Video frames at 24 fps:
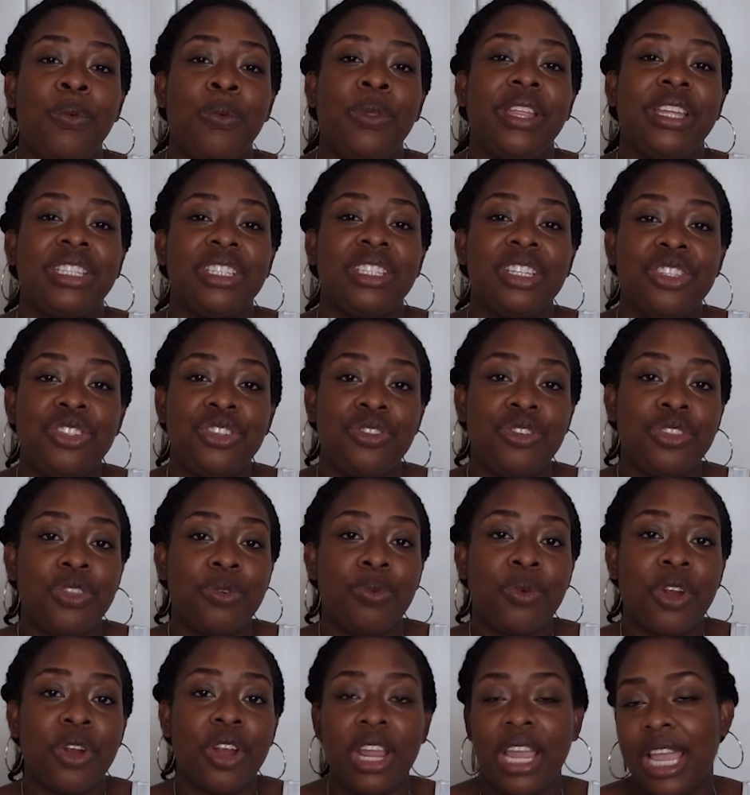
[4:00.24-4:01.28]
willing to do the
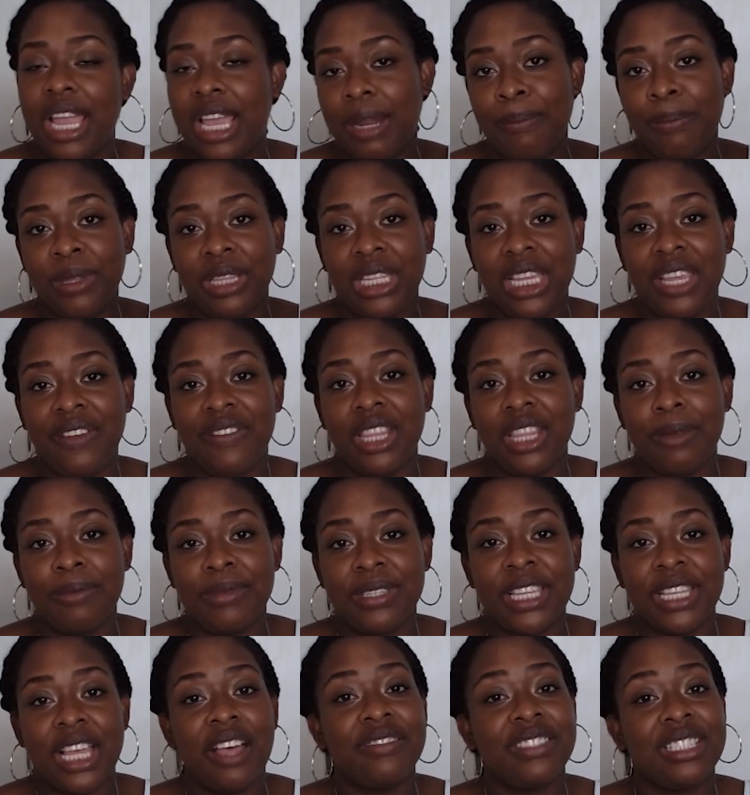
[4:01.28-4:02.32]
work and believe in
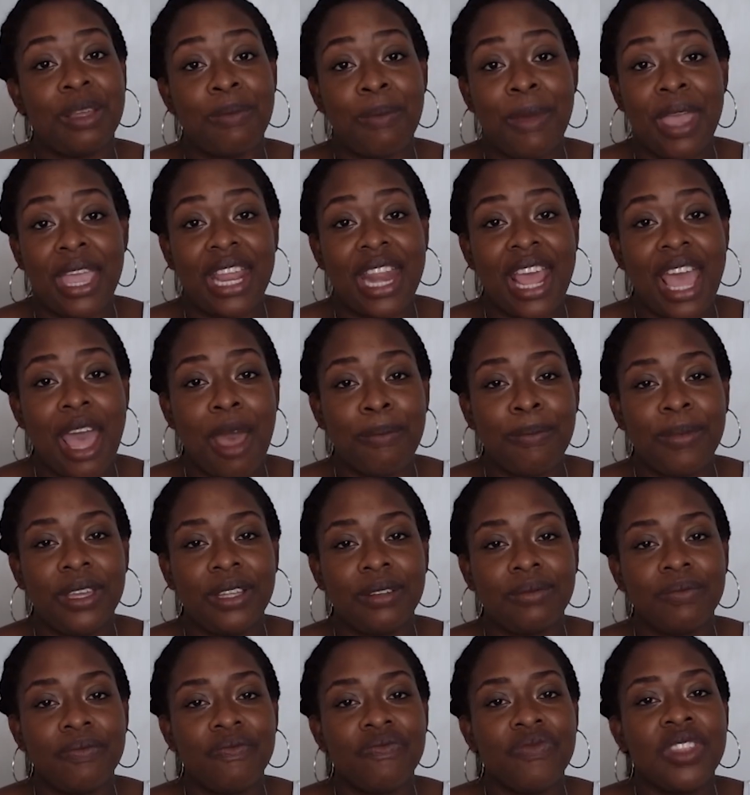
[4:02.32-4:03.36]
themselves to make it
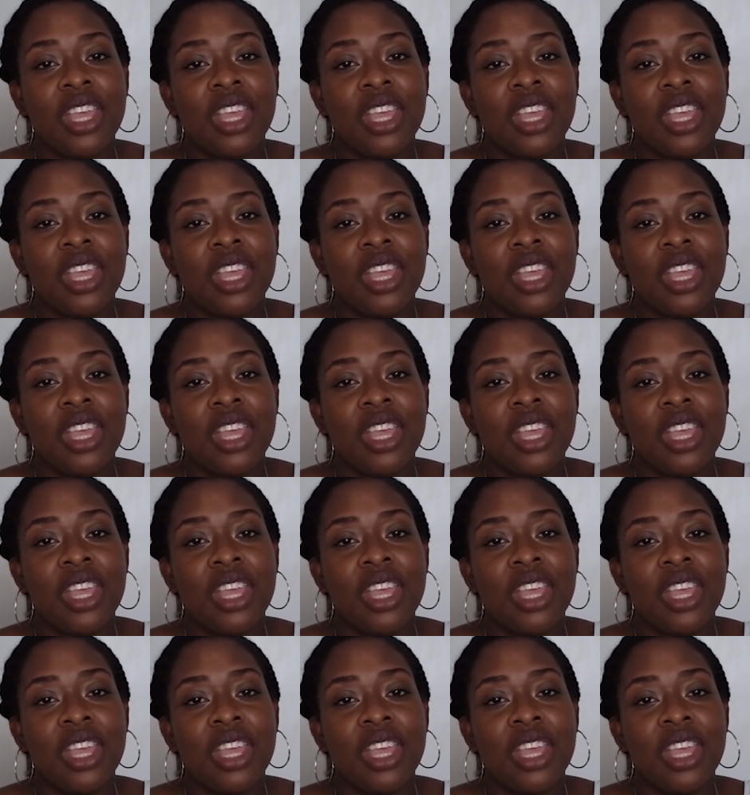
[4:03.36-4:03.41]
happen.